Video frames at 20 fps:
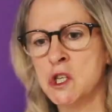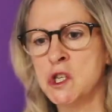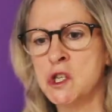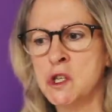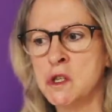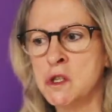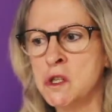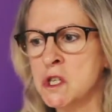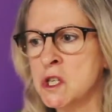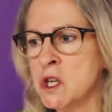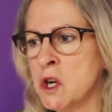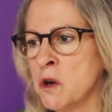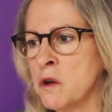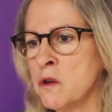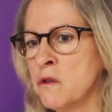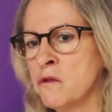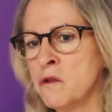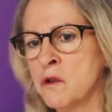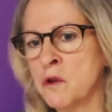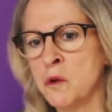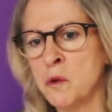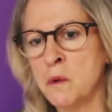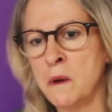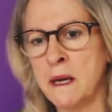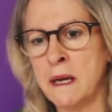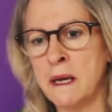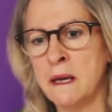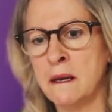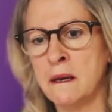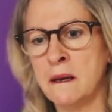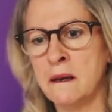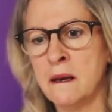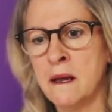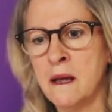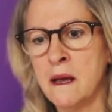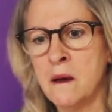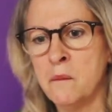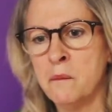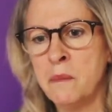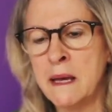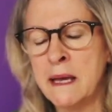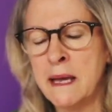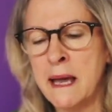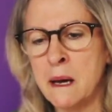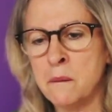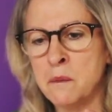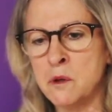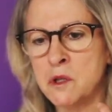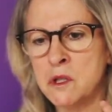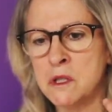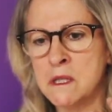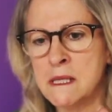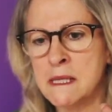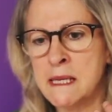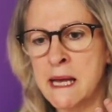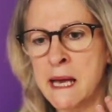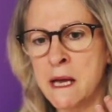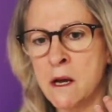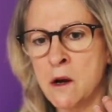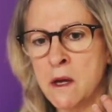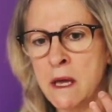students go through in being able to say,